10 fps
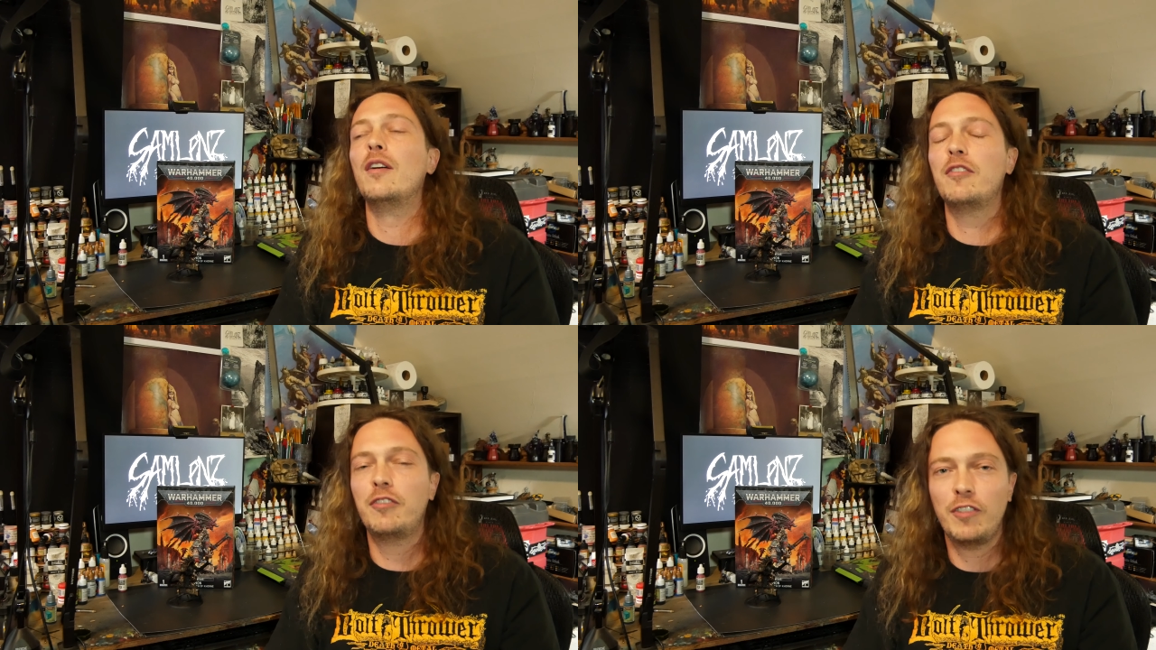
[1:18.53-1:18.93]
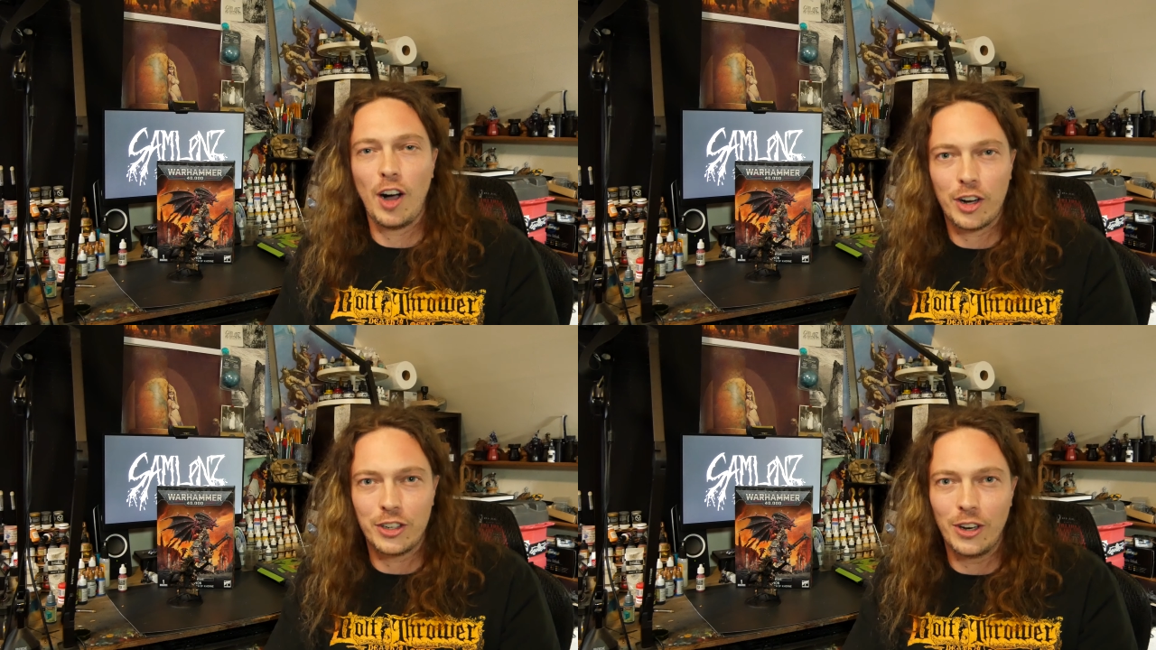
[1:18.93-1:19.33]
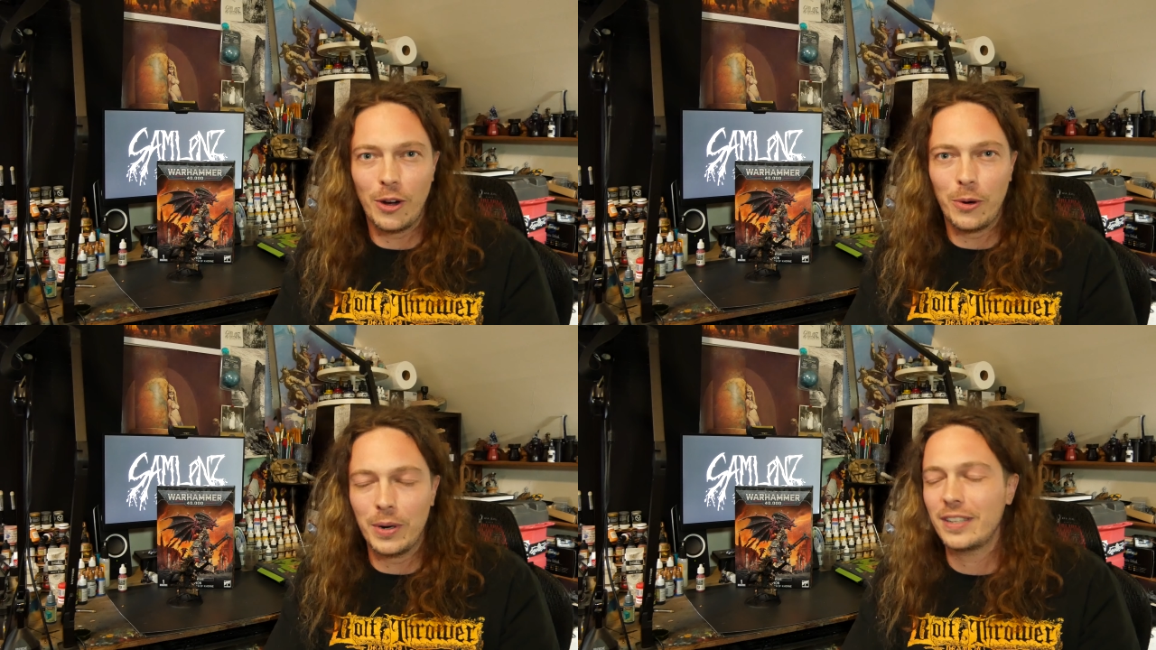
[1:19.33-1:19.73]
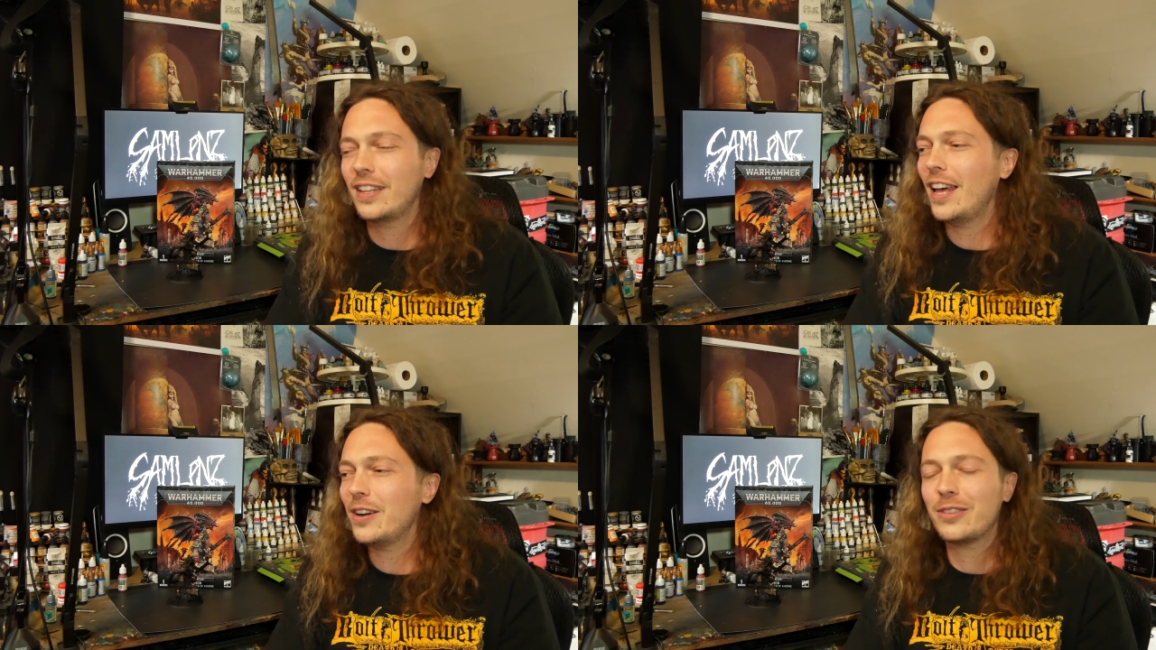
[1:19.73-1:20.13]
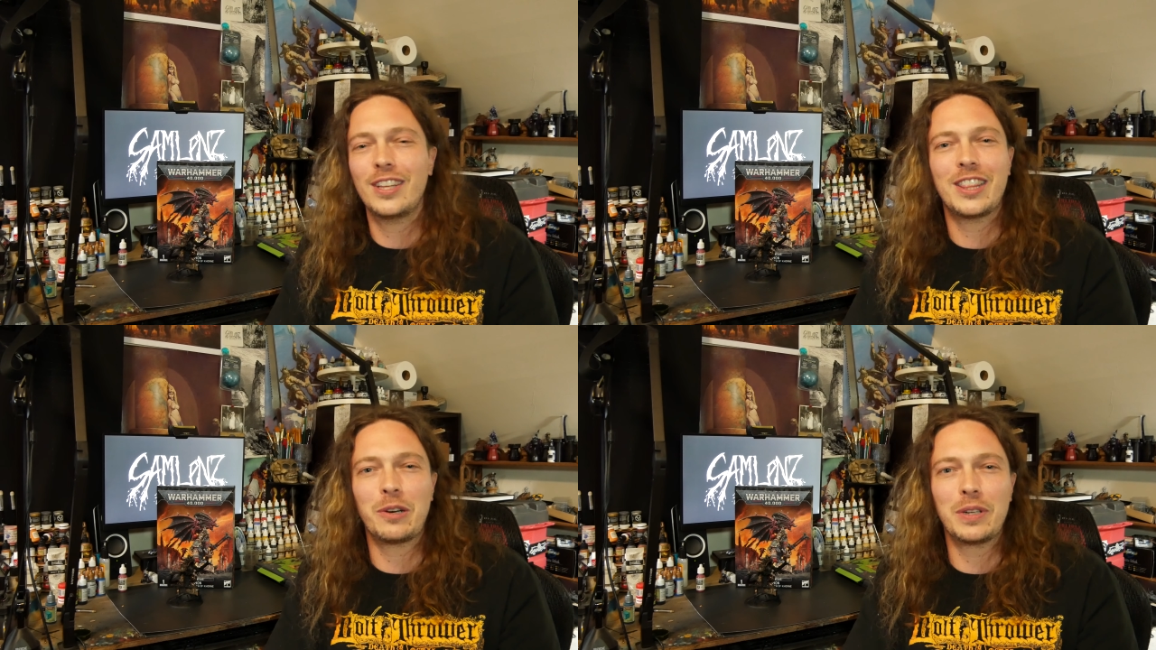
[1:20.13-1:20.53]
Fuck no. I don't
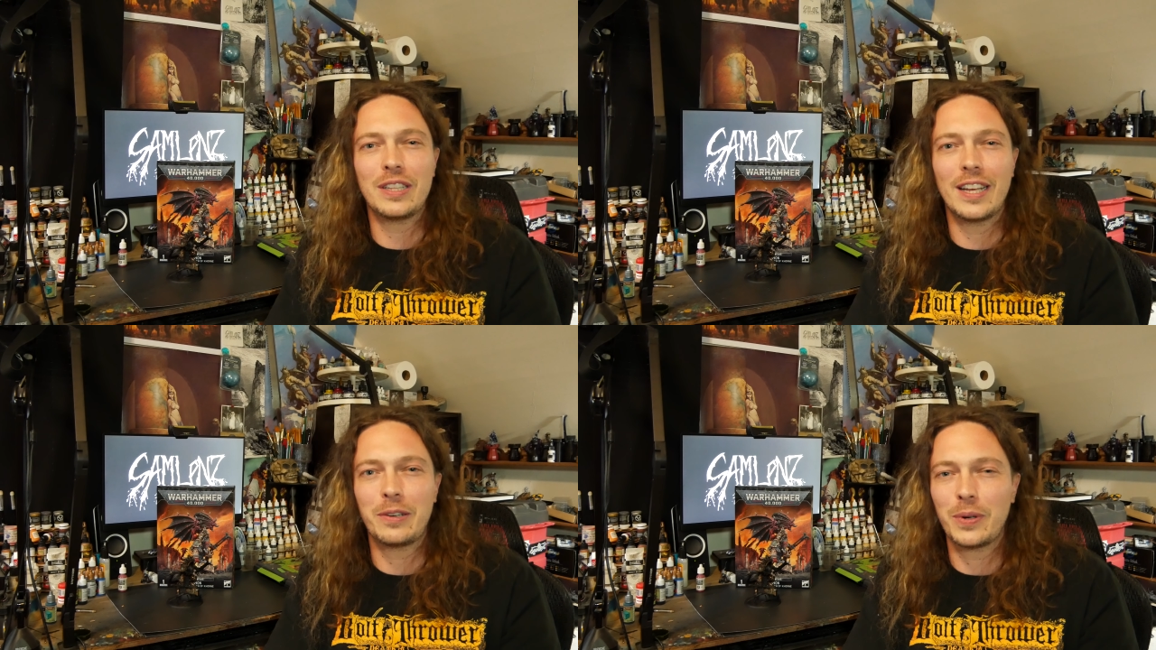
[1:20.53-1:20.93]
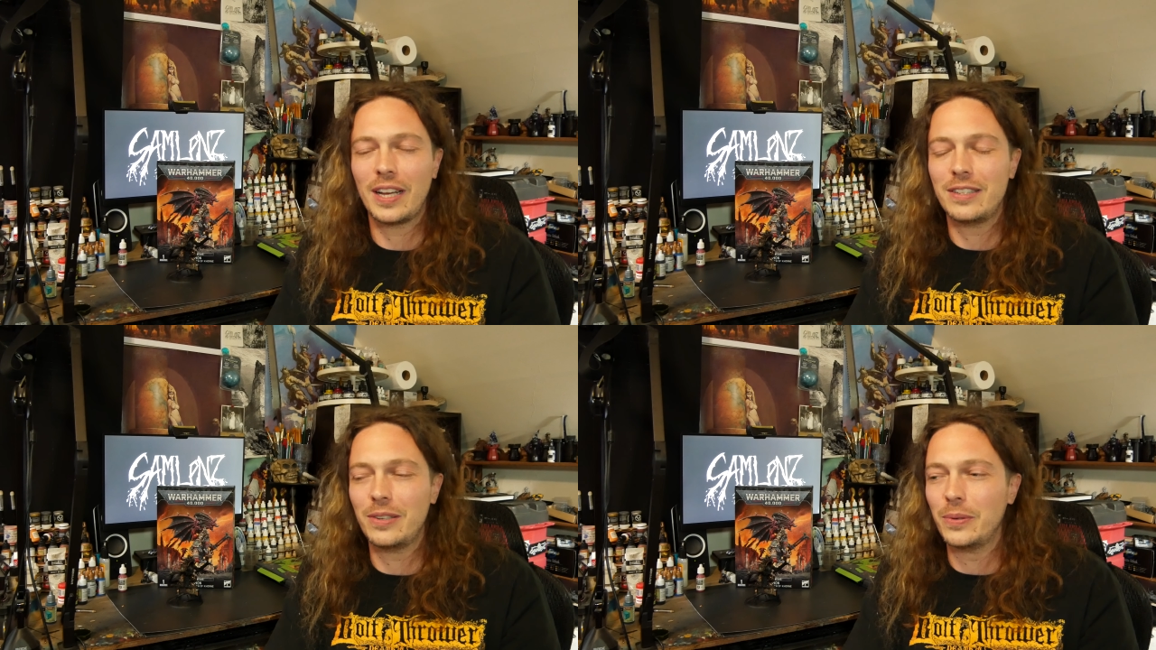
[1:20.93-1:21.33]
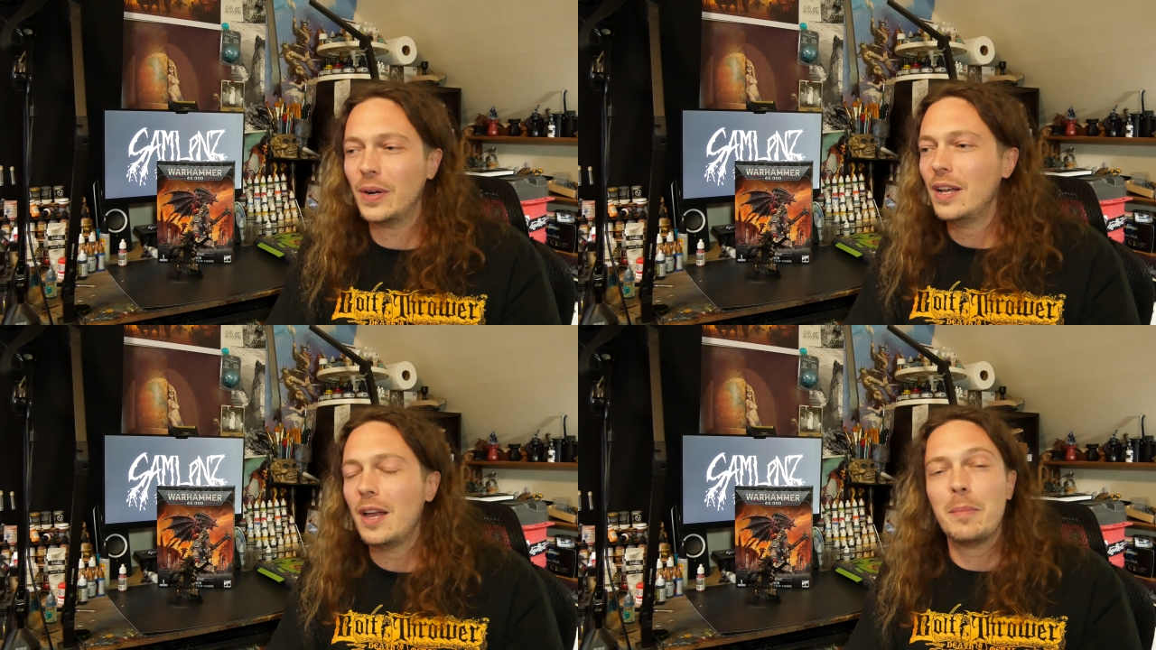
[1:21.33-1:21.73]
think they really like what I do.